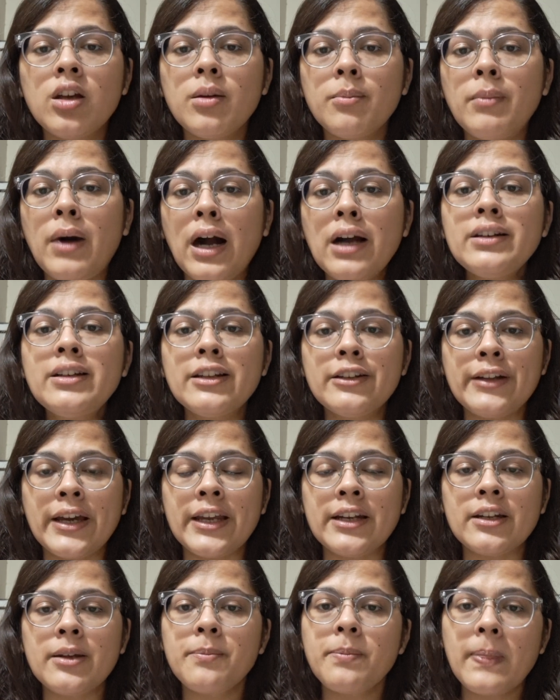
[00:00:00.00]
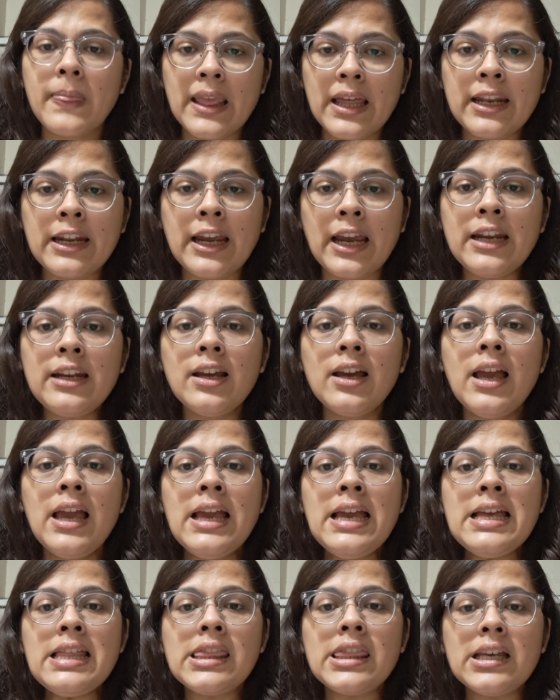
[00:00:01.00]
marked right right
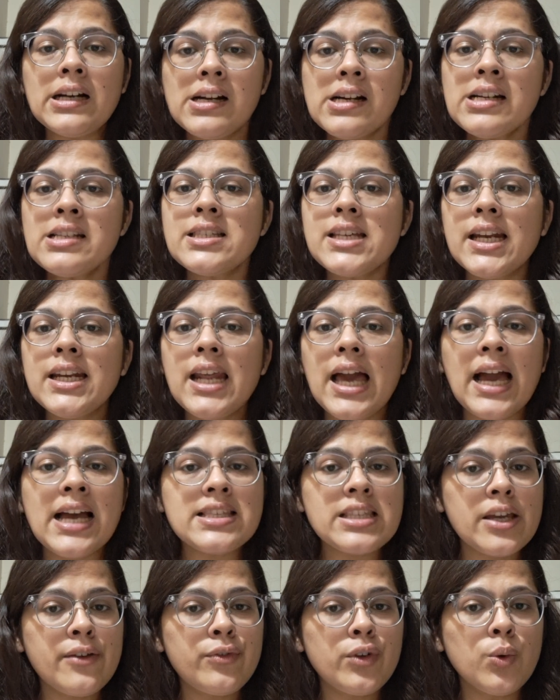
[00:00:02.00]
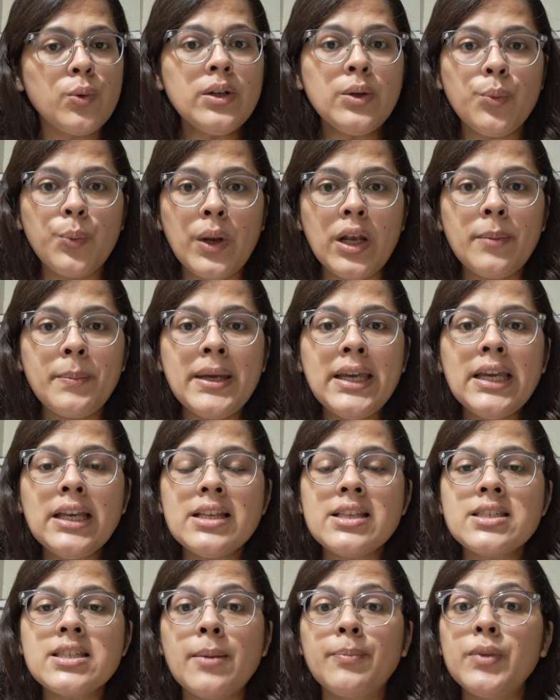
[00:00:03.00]
third set as i've told will be
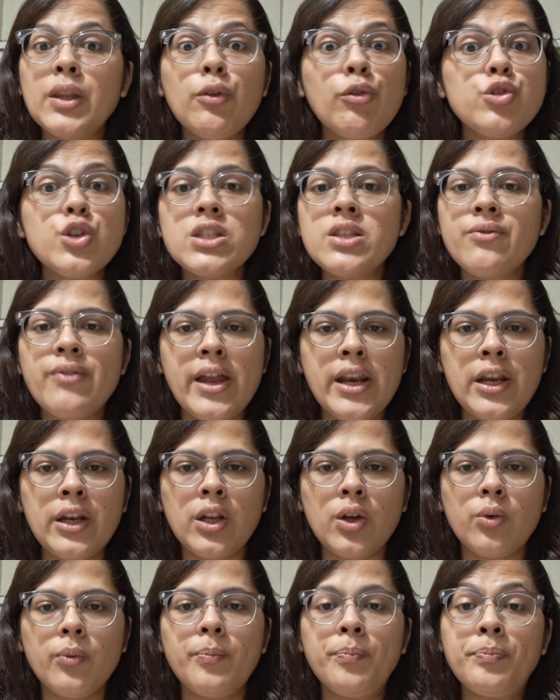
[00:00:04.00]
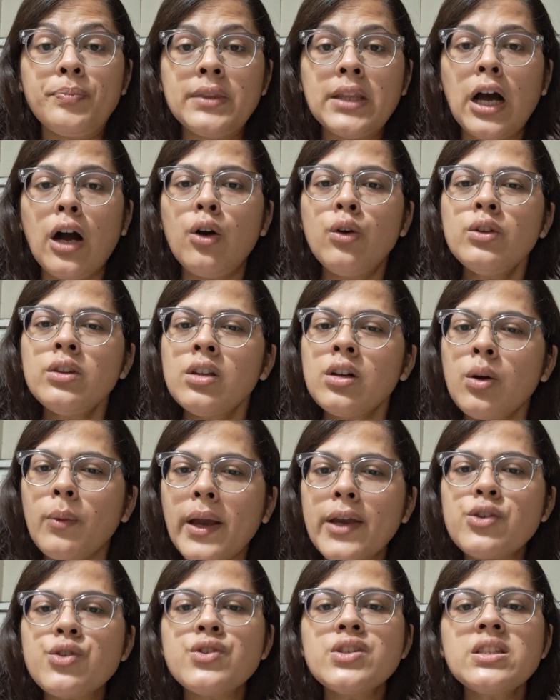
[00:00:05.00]
something which is very new now the
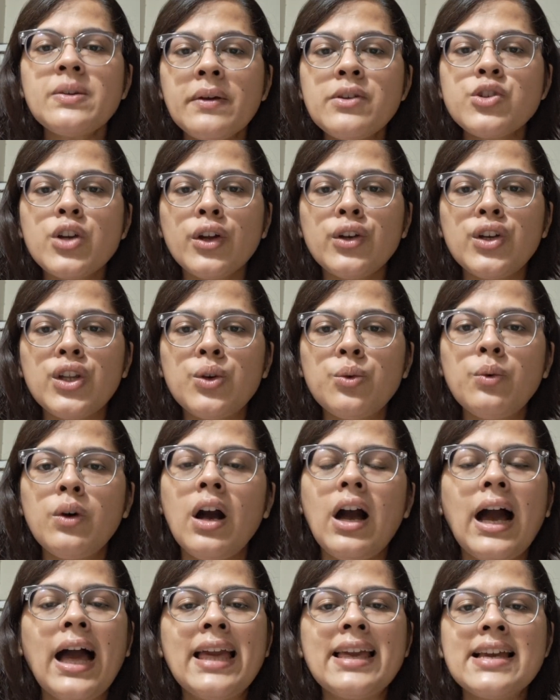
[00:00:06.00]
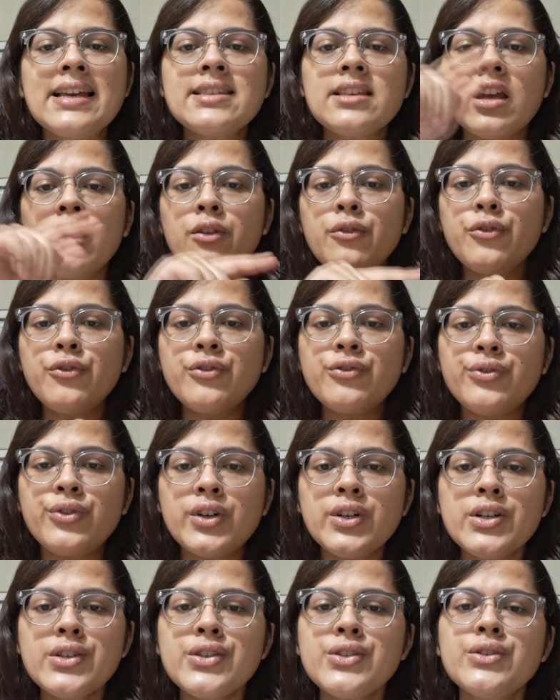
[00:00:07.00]
questions which are new i guess in
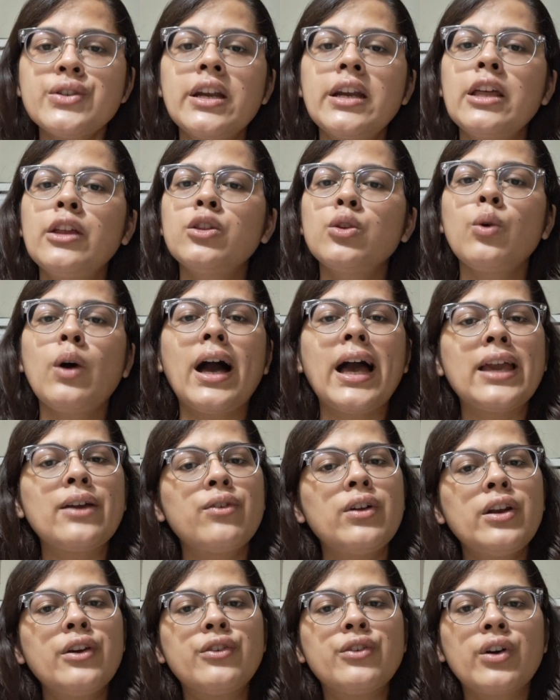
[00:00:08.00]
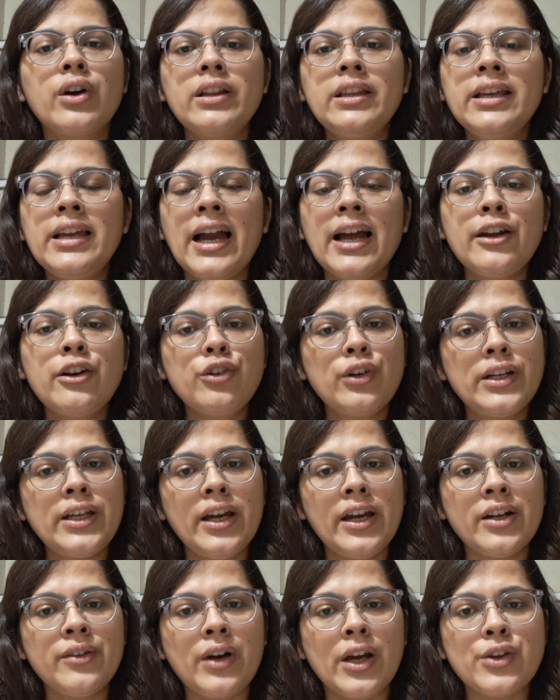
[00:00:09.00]
first reading though i will really and really
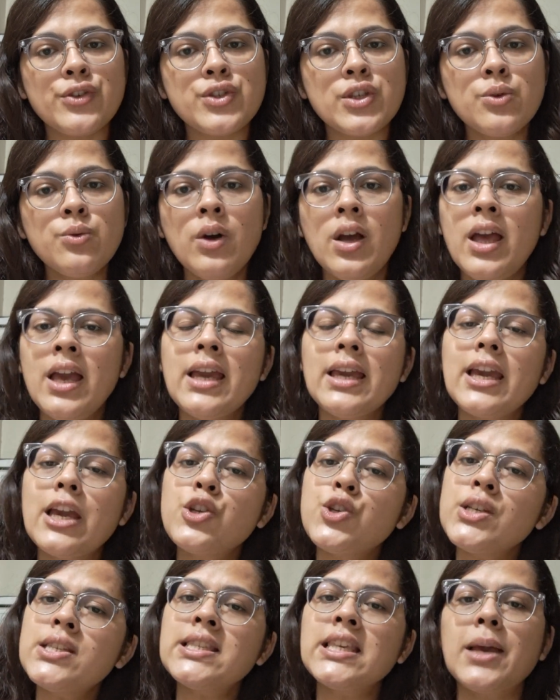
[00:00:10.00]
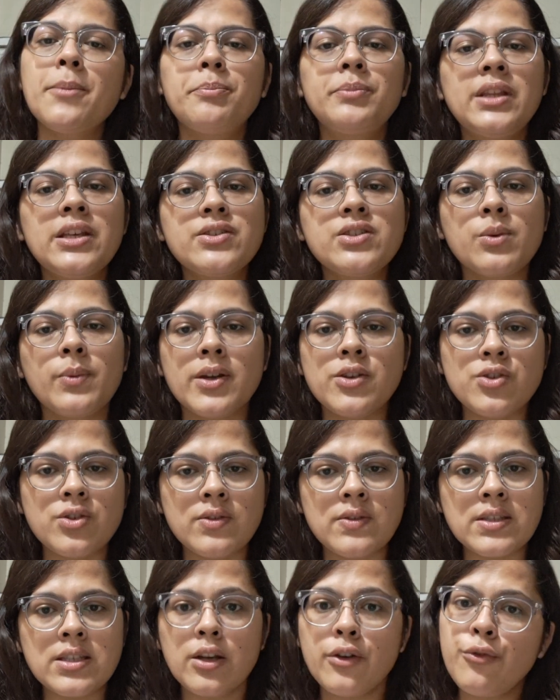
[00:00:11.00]
advise you to just skip these
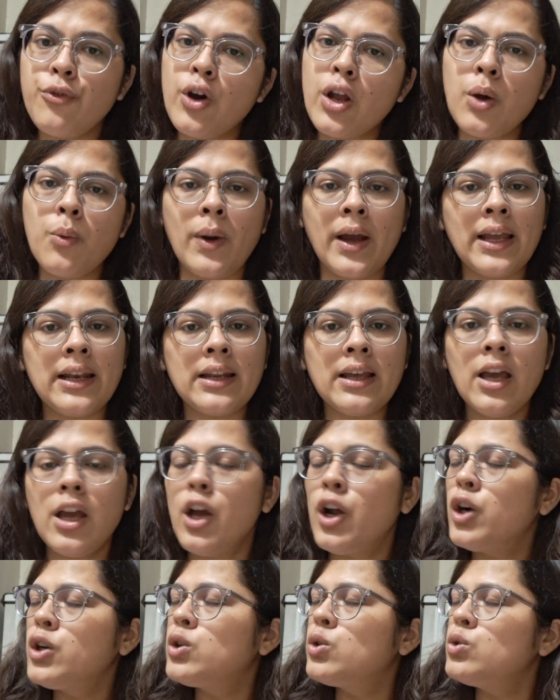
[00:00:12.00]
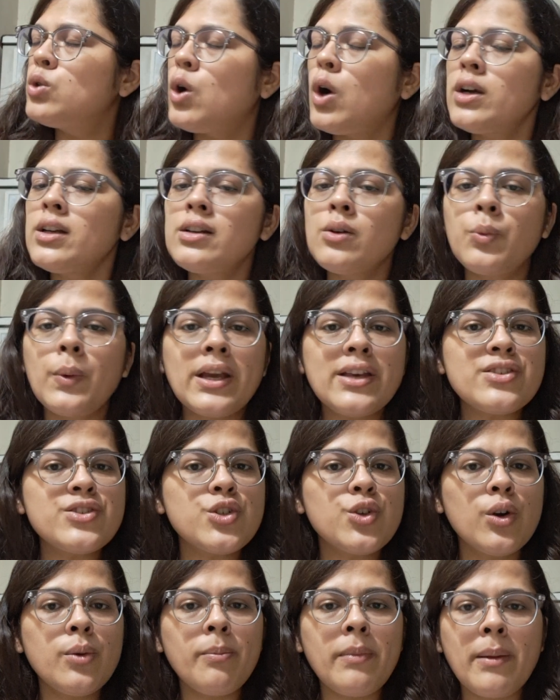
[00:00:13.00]
questions for a while do not waste
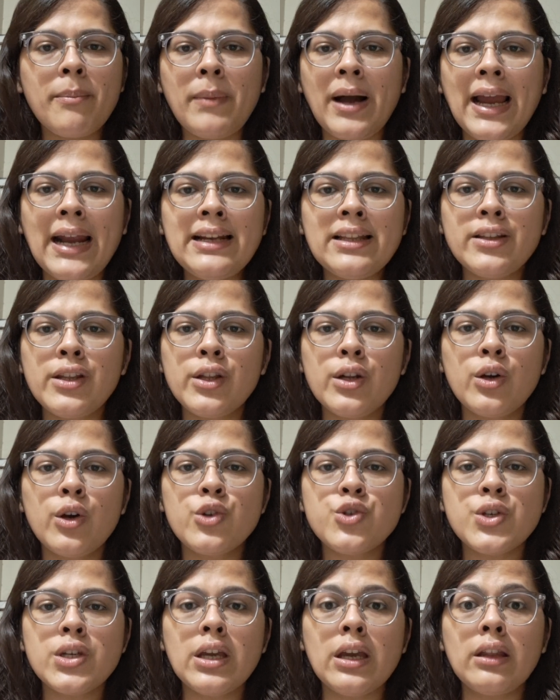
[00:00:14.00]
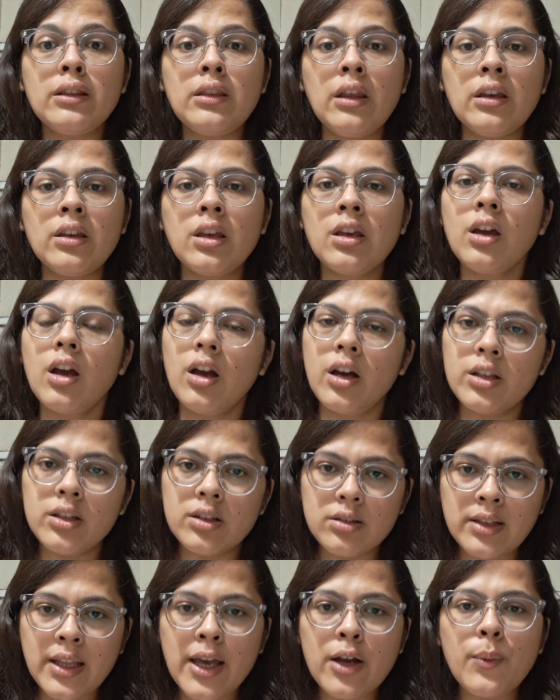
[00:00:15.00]
your mind and energy in thinking
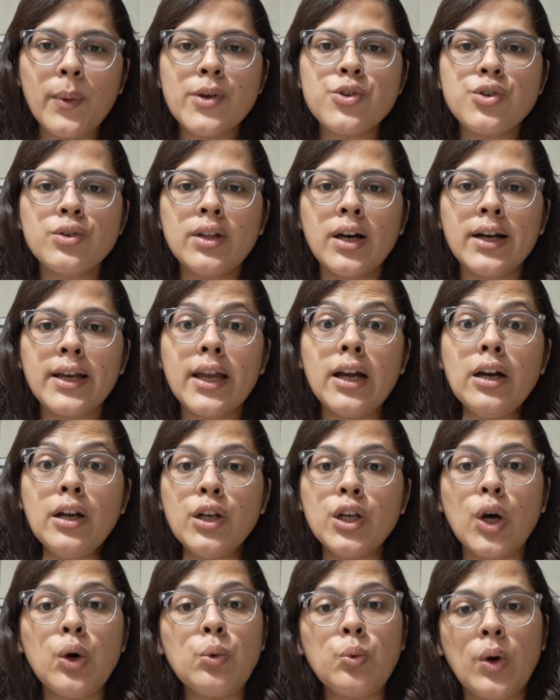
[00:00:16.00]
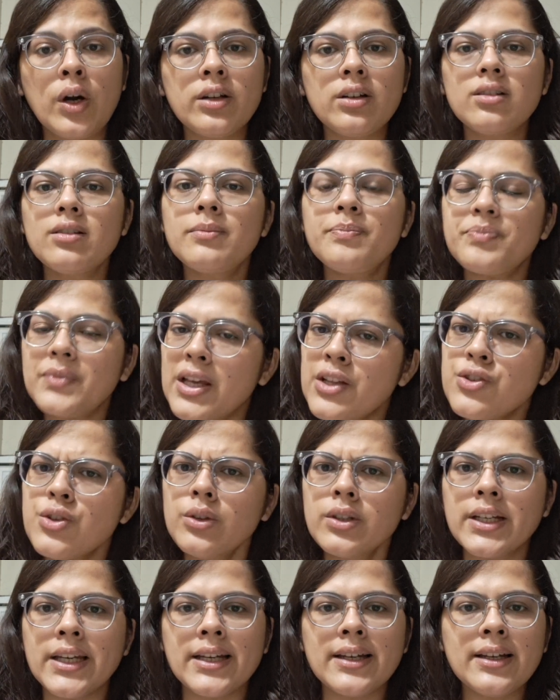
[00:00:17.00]
naya question aa gaya now what it's
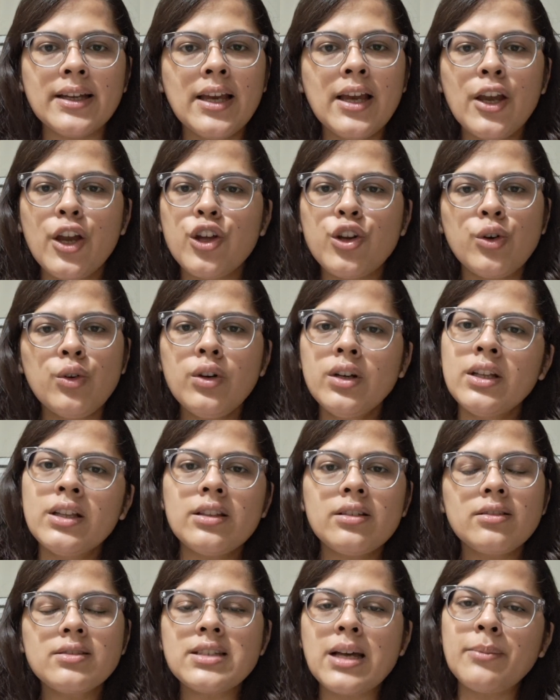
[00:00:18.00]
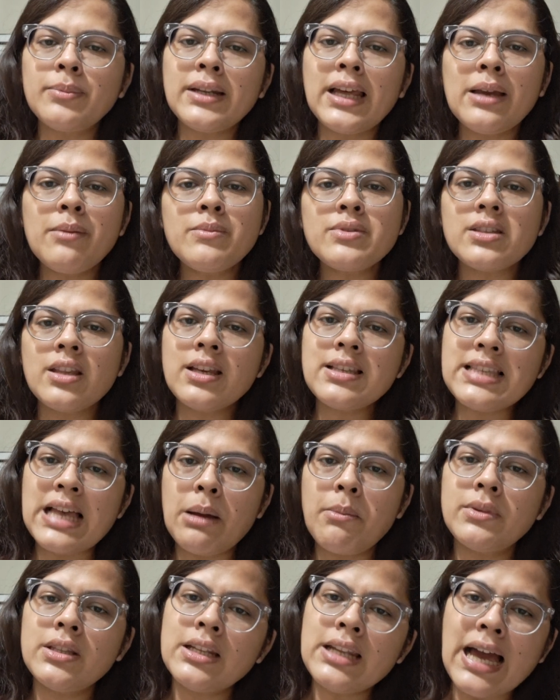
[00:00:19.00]
okay you know sometimes the
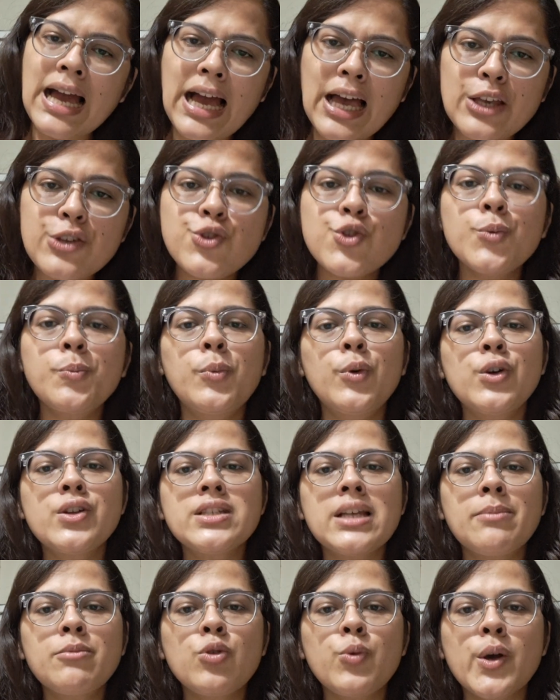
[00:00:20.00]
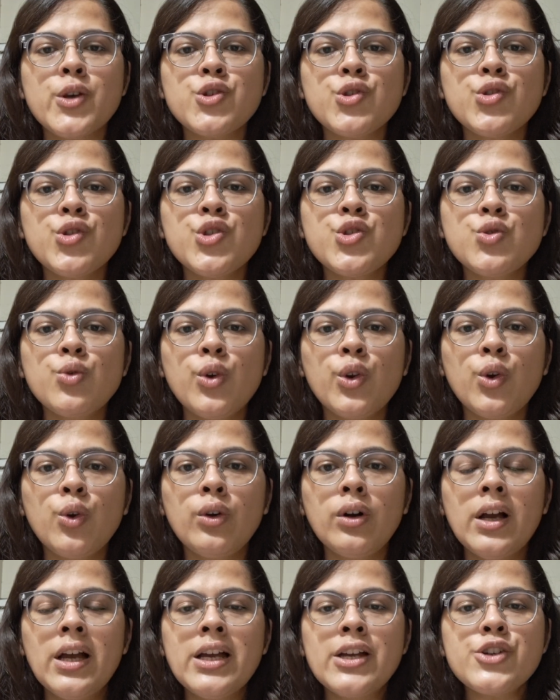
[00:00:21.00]
examiner has to put some questions to you know
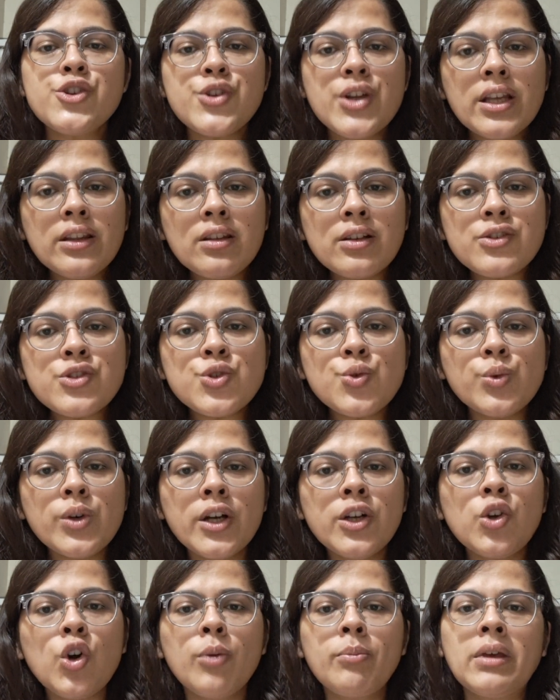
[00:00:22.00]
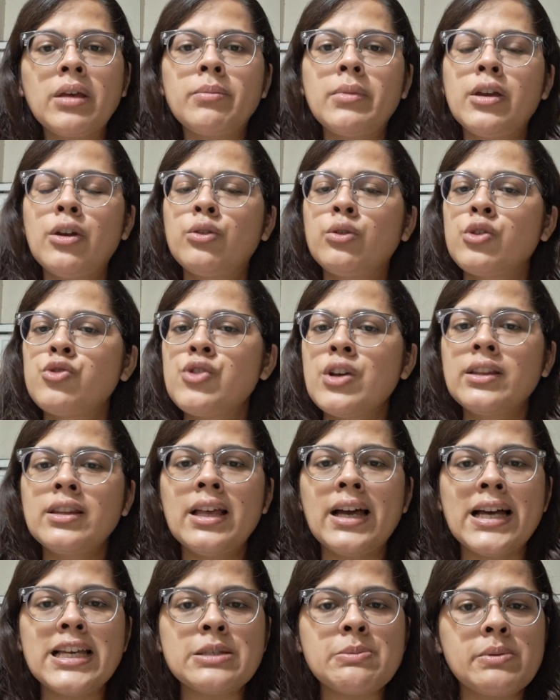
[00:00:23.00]
trick the student or maybe you know trick
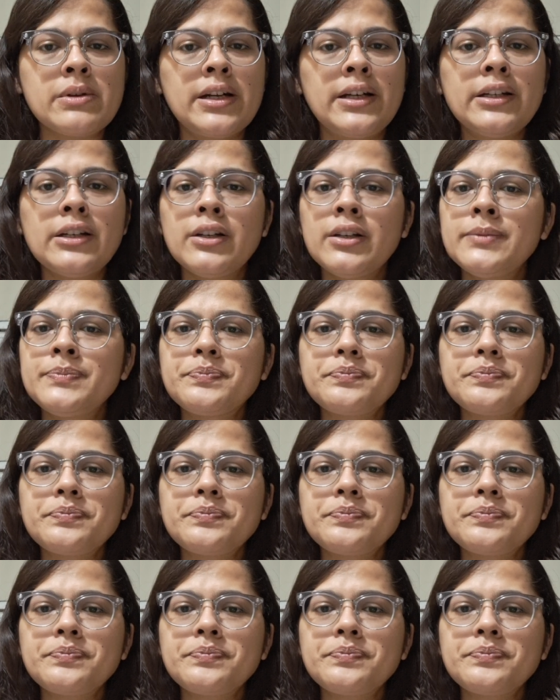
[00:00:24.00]
the aspirant